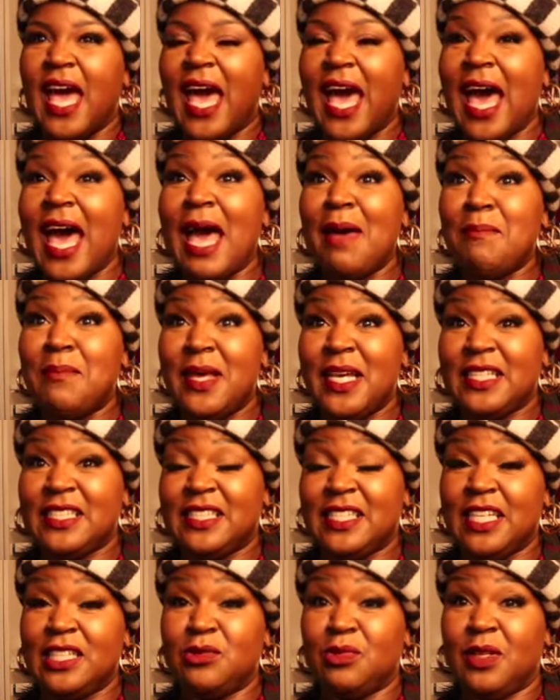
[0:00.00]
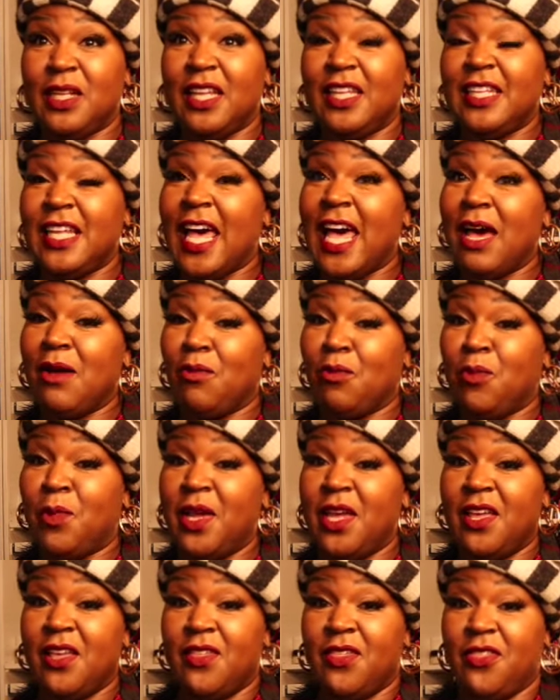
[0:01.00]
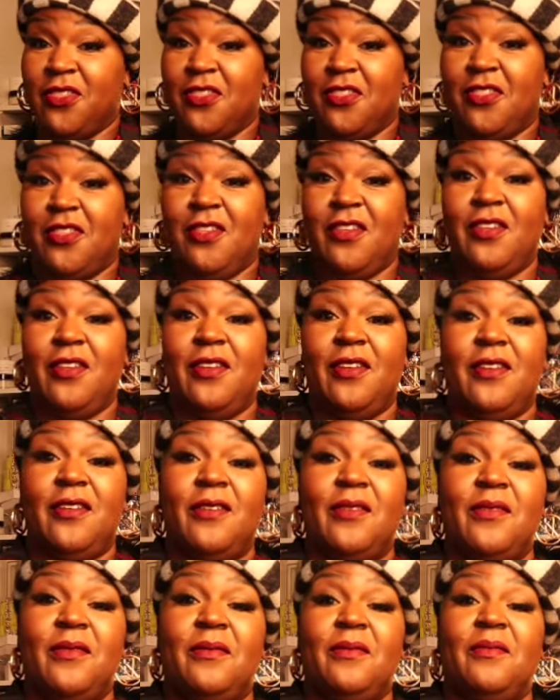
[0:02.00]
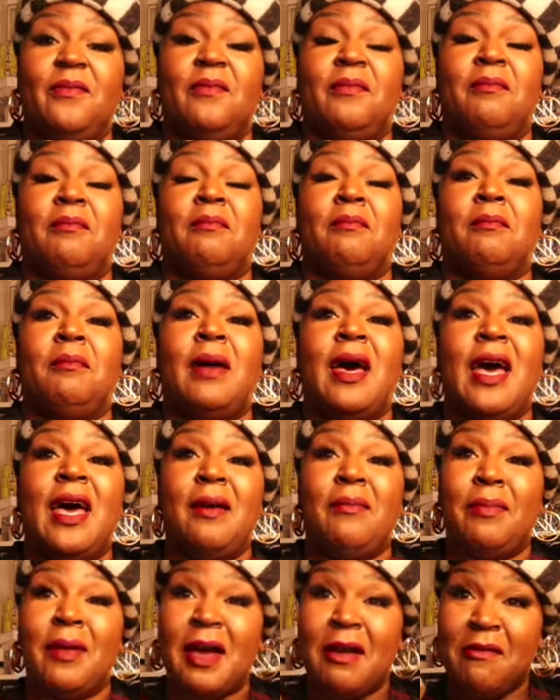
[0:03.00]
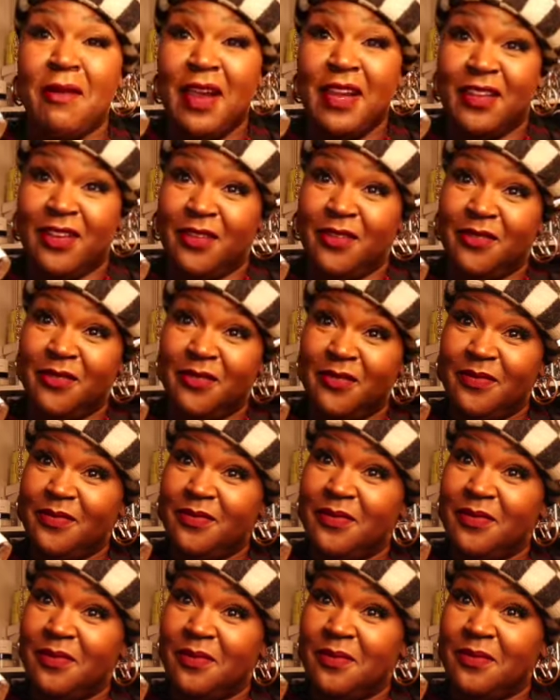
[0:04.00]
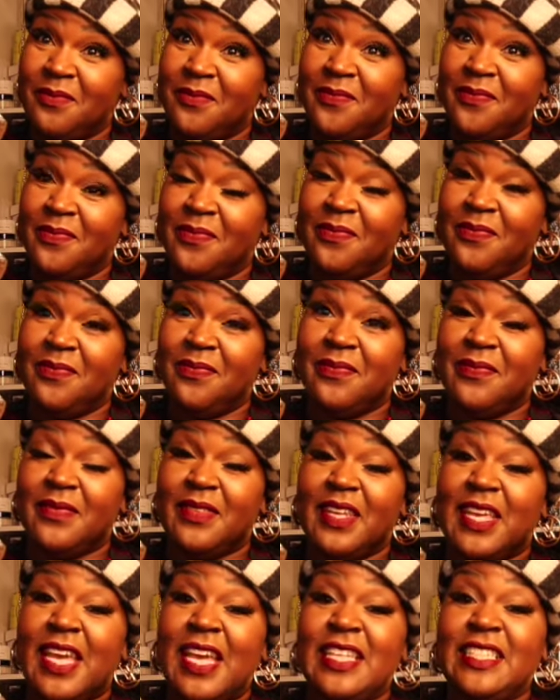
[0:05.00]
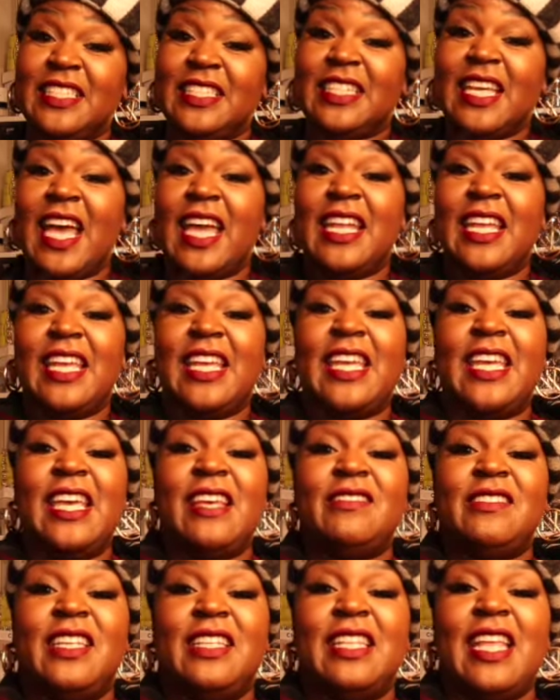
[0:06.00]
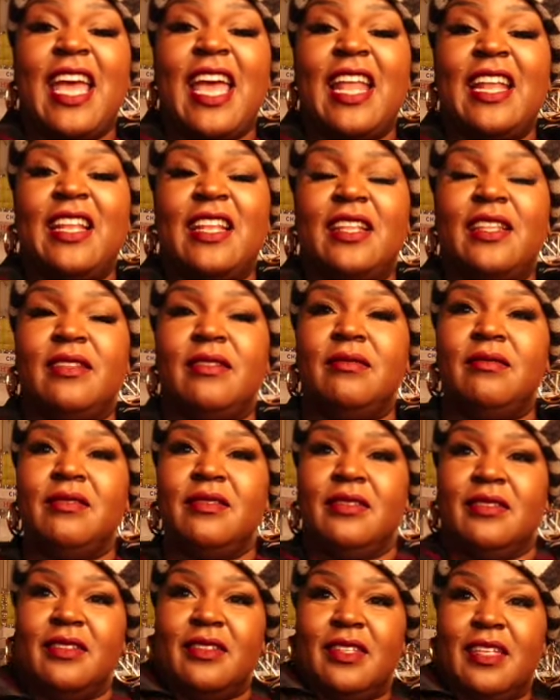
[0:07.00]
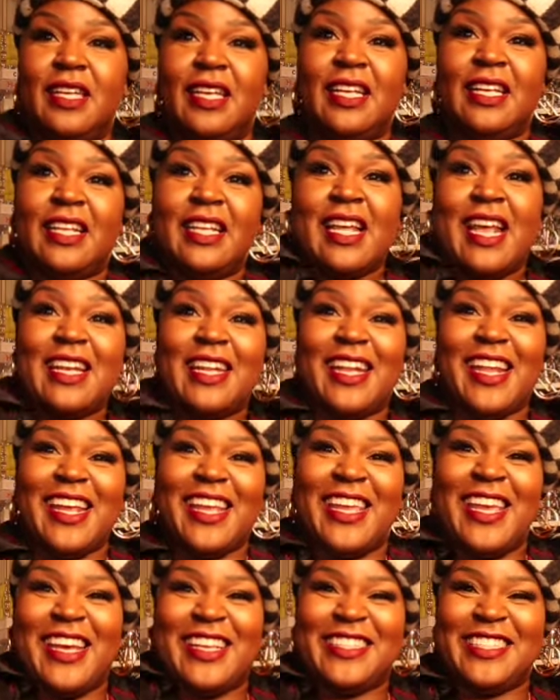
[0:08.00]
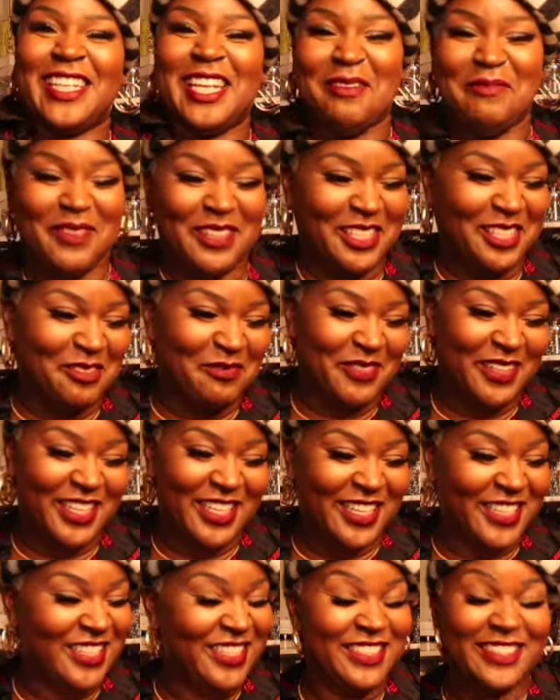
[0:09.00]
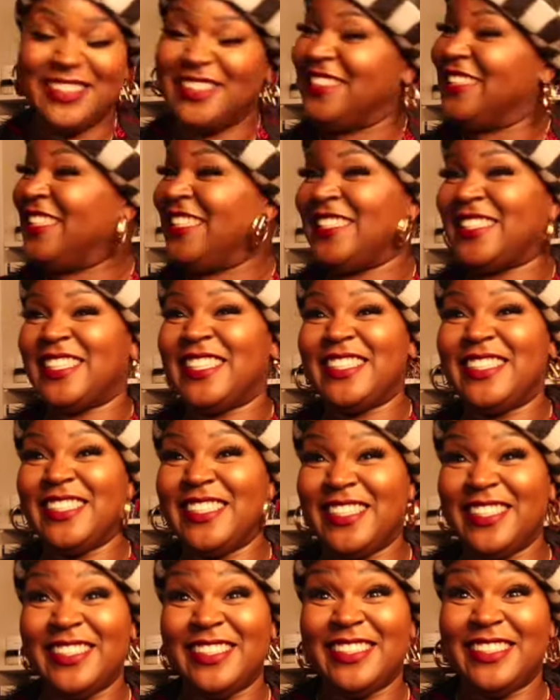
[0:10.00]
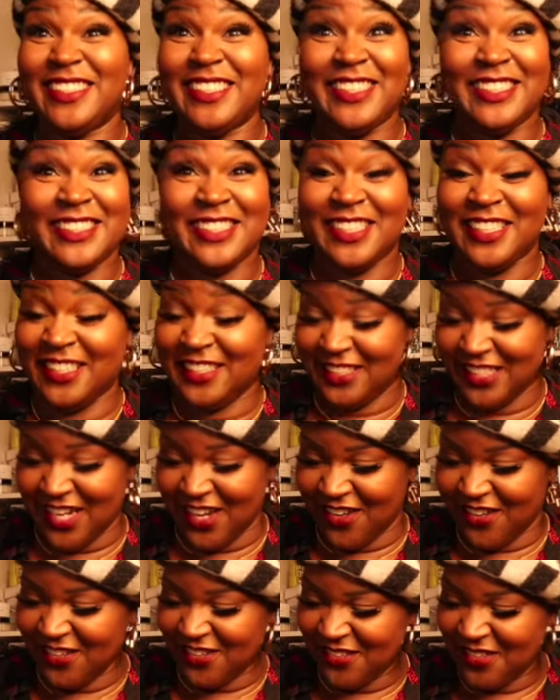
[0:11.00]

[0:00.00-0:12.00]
I mix this one a lot with my Byredo. It just kind of gives it that, it kind of like kicks it up a little bit. It's good. It's good, y'all.